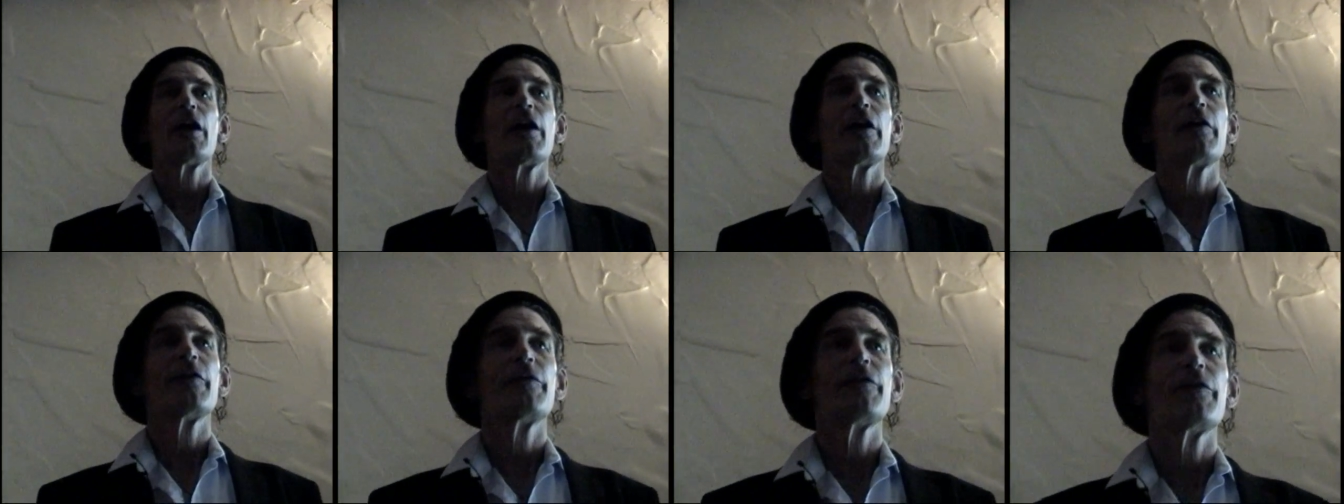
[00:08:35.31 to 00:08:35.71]

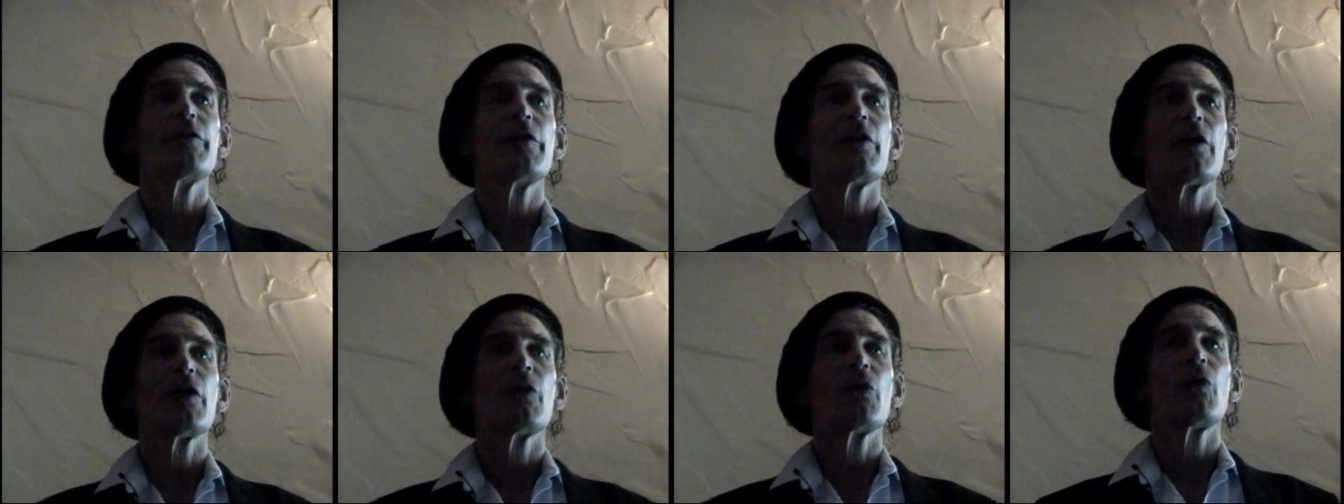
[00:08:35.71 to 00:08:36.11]
of
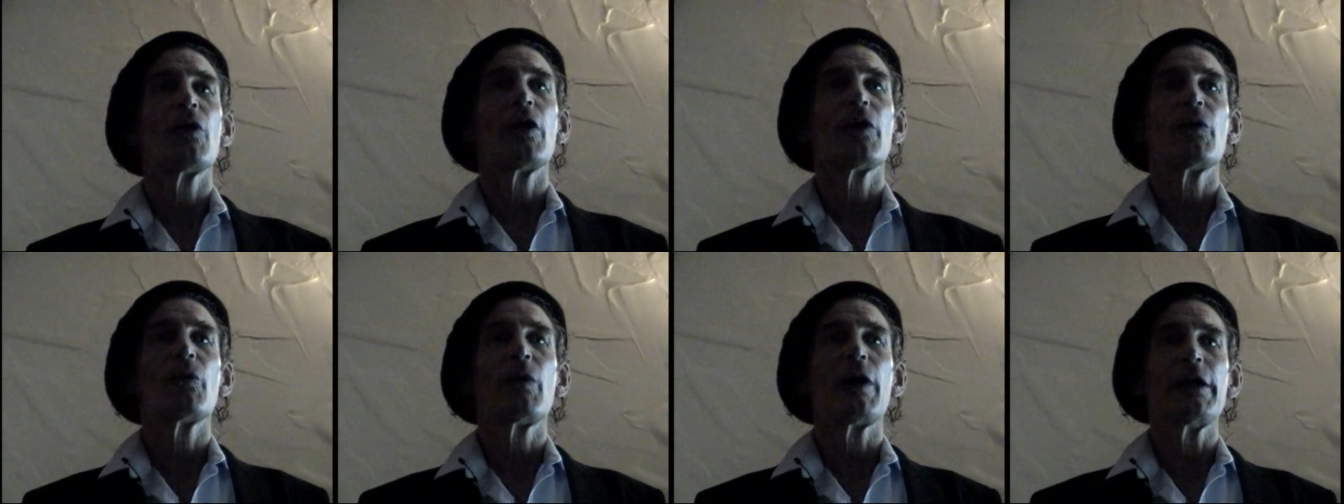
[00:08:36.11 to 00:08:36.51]
a,
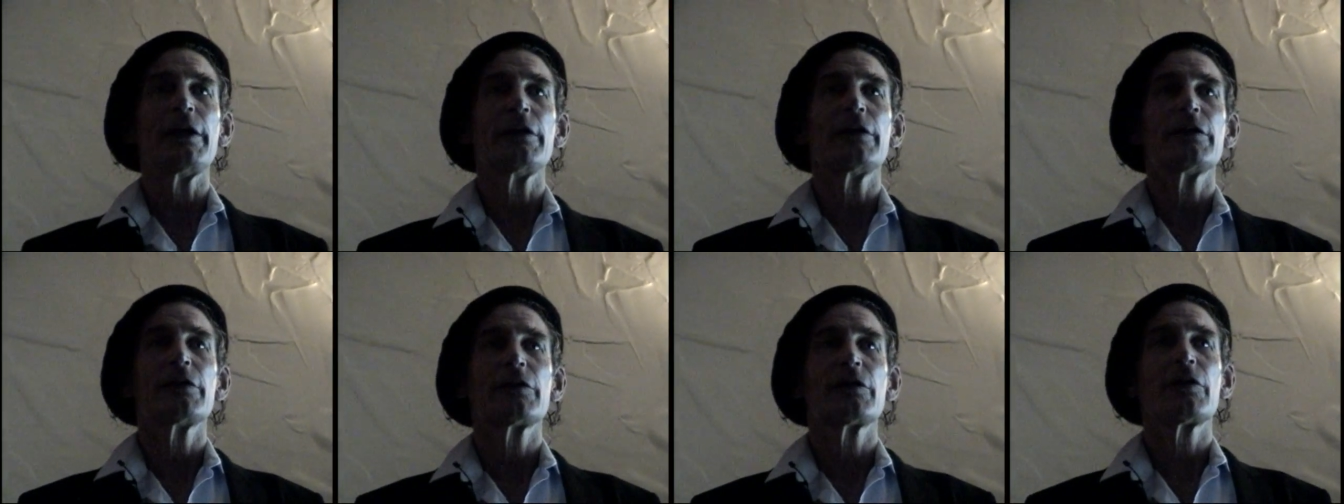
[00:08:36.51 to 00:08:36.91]
a
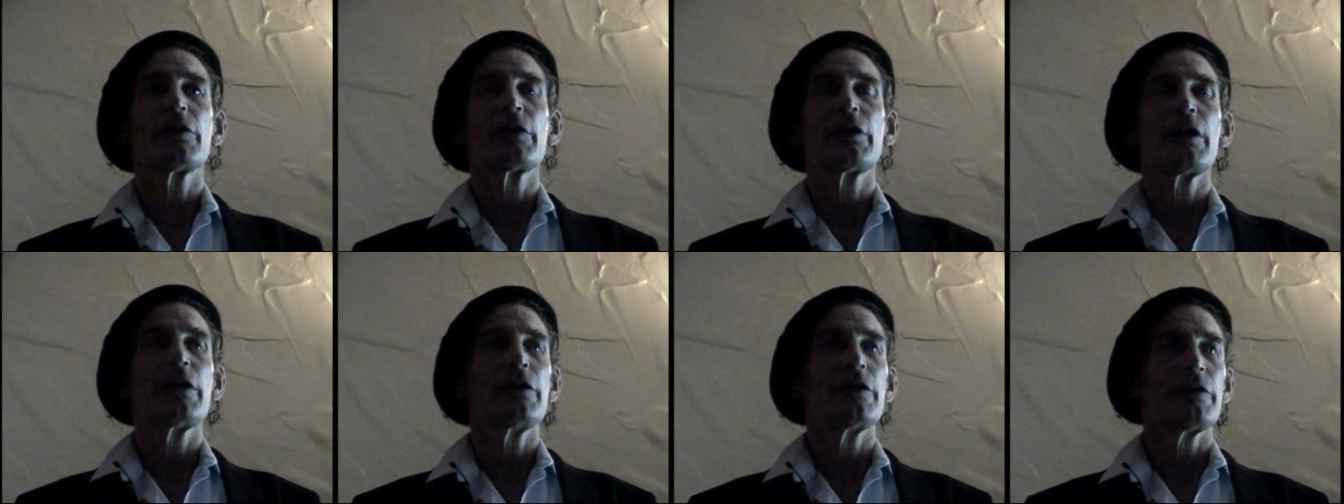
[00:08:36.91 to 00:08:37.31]
white
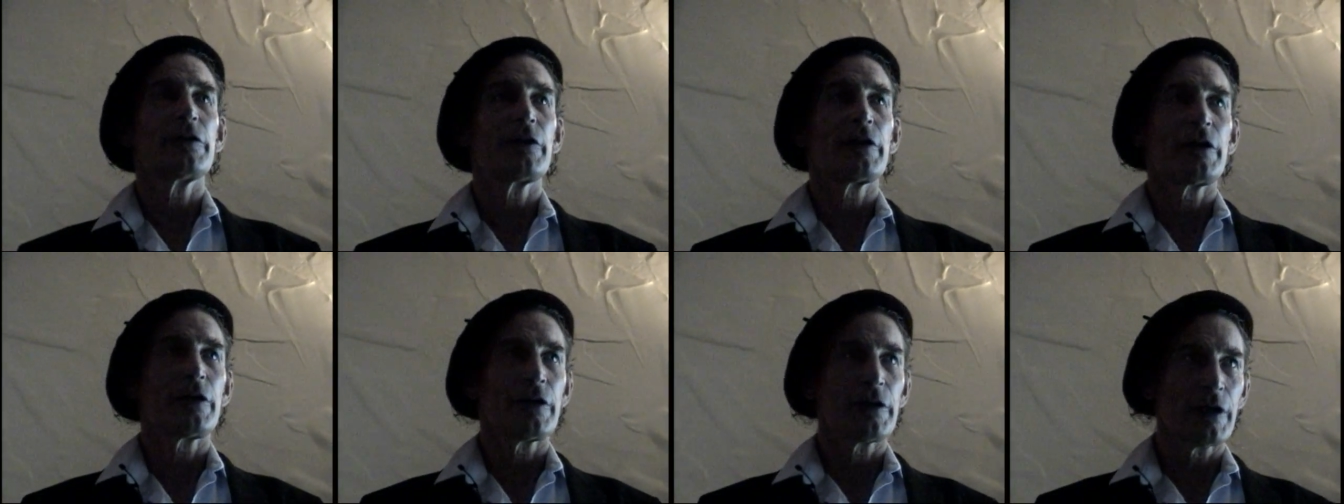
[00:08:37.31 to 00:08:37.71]

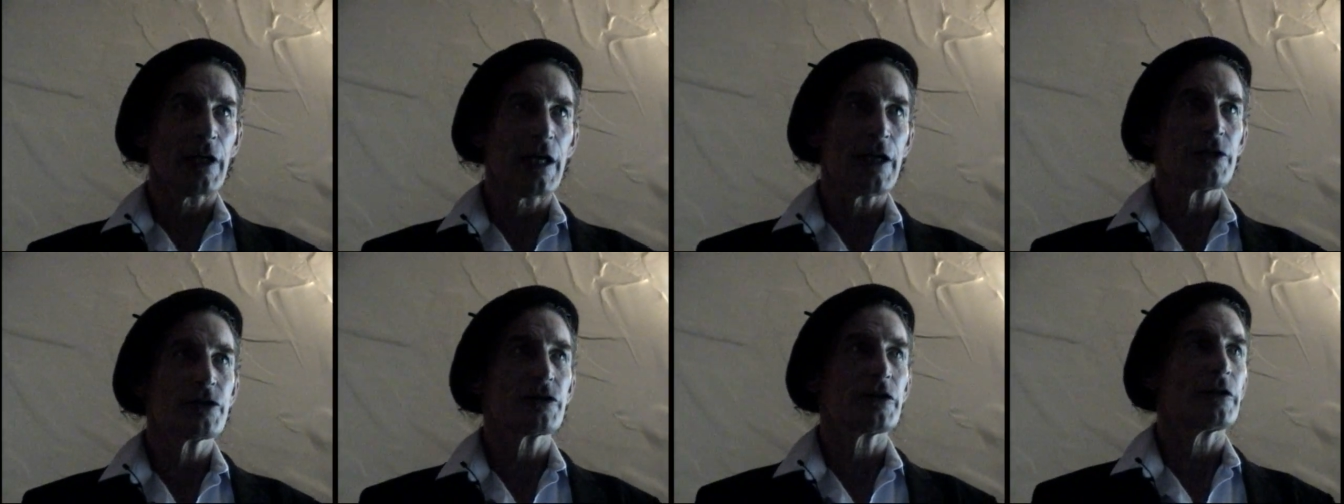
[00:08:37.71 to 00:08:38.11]
the
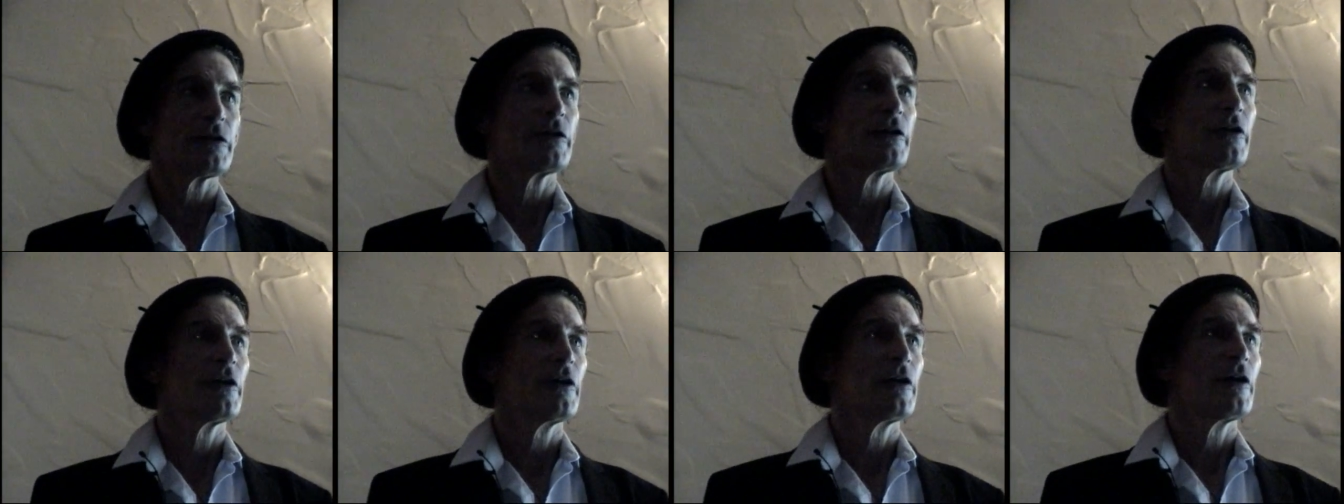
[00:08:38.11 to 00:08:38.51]
Caucasian
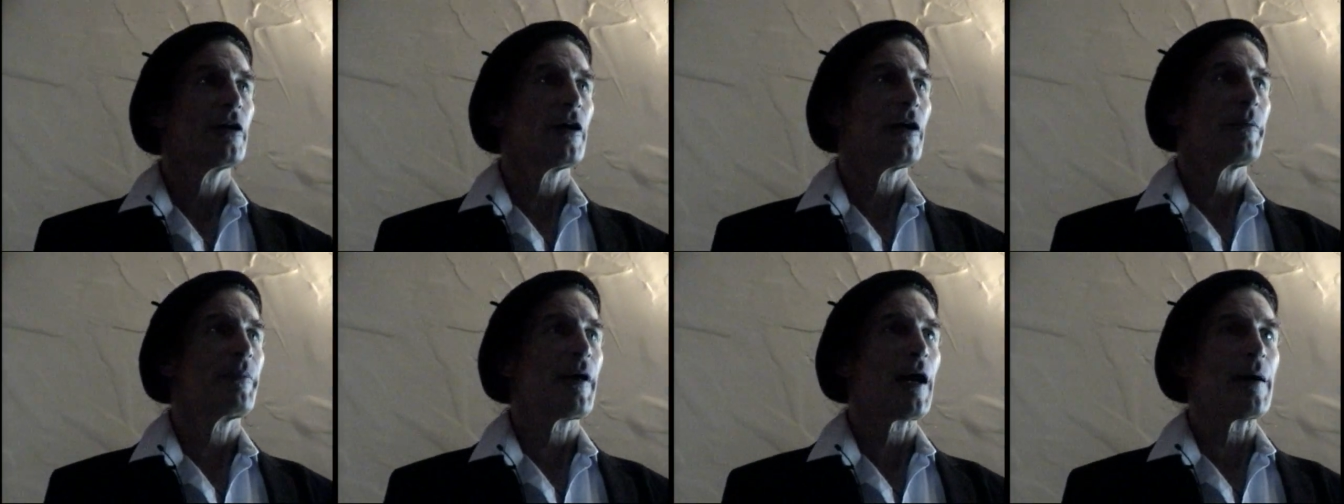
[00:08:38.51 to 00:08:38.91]

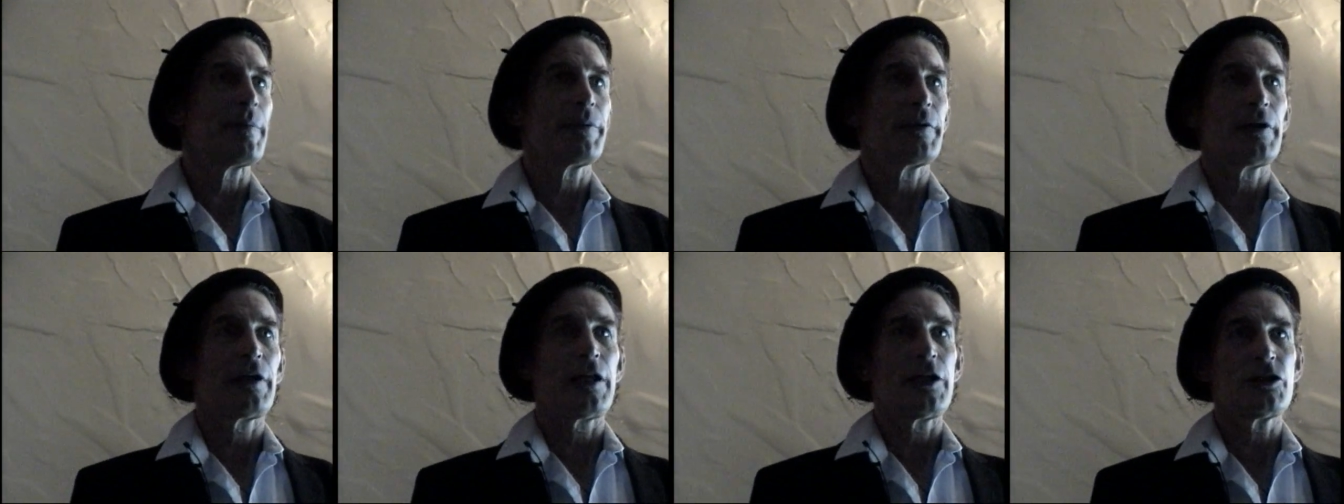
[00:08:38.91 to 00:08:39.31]
uh,
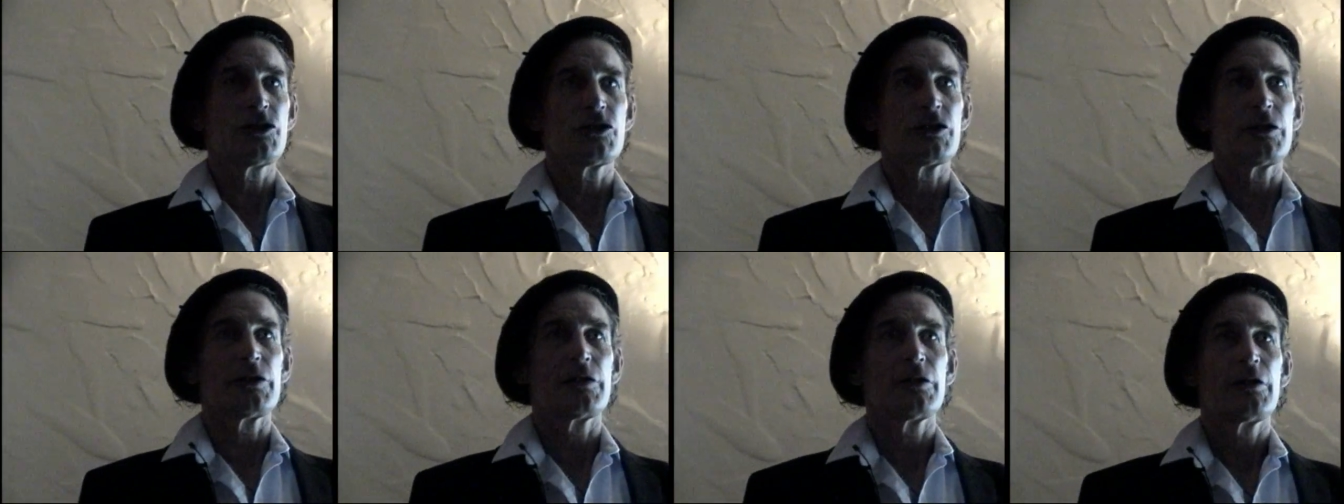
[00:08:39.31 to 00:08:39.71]

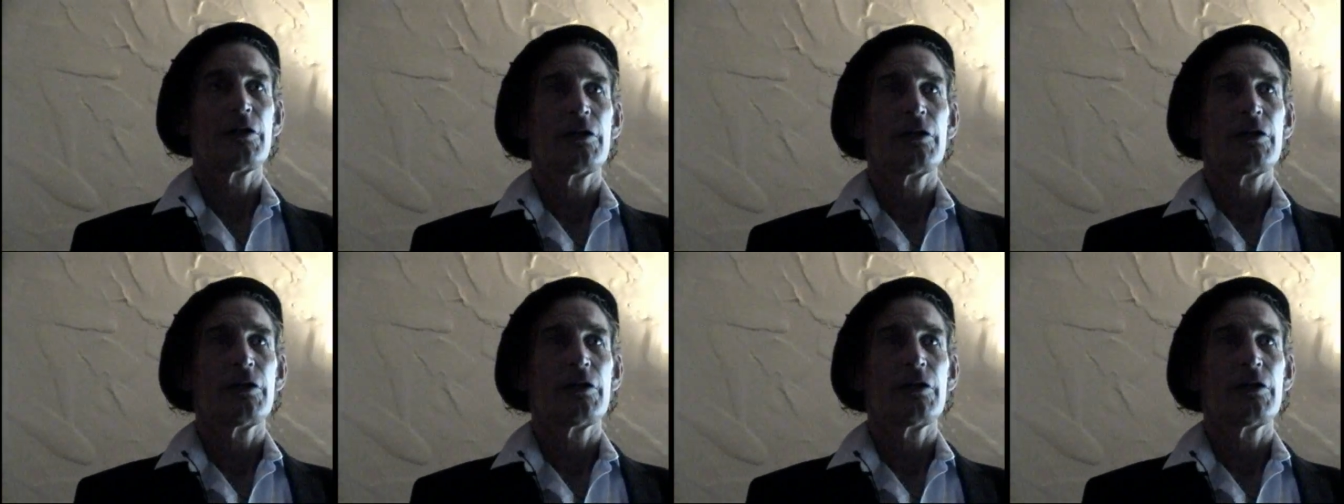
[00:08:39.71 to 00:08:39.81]
population.